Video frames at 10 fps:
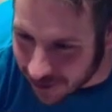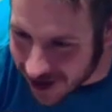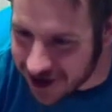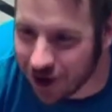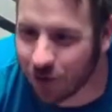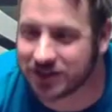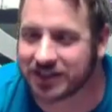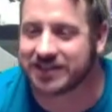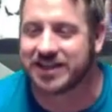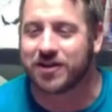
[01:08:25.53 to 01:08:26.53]
I know which
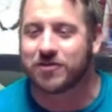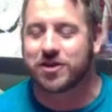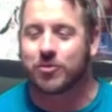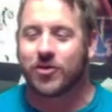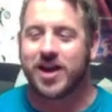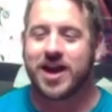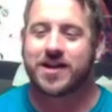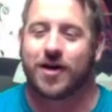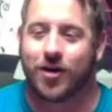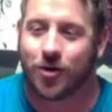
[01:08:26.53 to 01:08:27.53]
casino you were
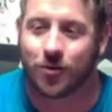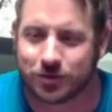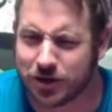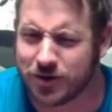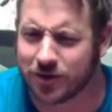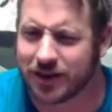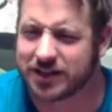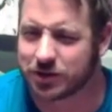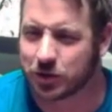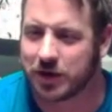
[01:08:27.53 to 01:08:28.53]
in. Oh, do you?
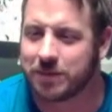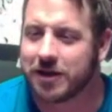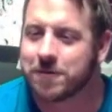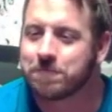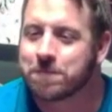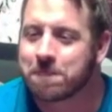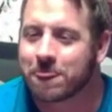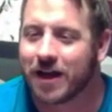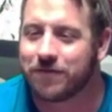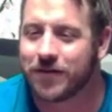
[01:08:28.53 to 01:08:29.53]
That's creepy.
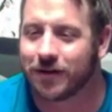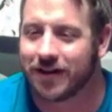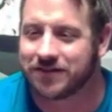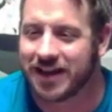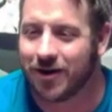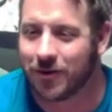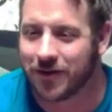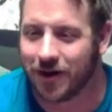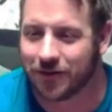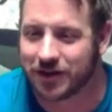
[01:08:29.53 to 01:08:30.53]
I feel left out with
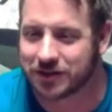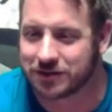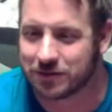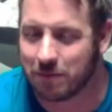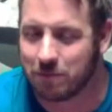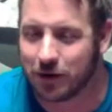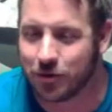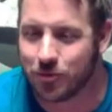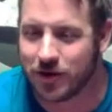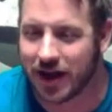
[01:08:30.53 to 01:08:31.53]
all these
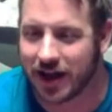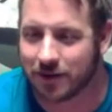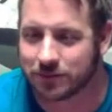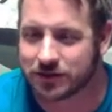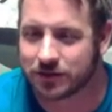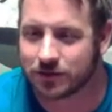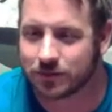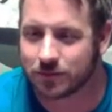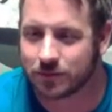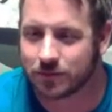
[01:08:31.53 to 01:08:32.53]
blue names.
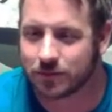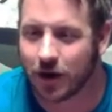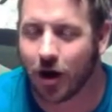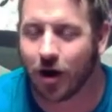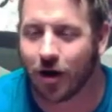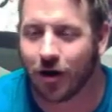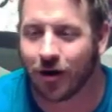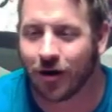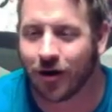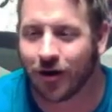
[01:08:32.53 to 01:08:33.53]

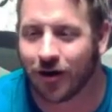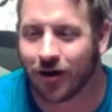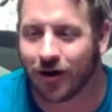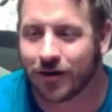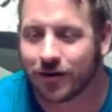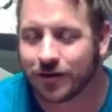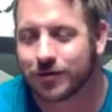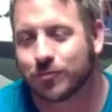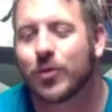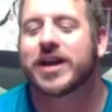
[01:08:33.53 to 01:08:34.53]
Aww.
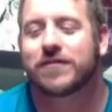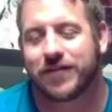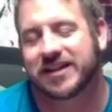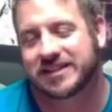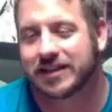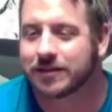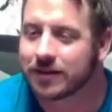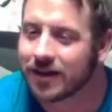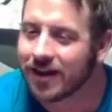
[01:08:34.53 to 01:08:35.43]
We can fix it.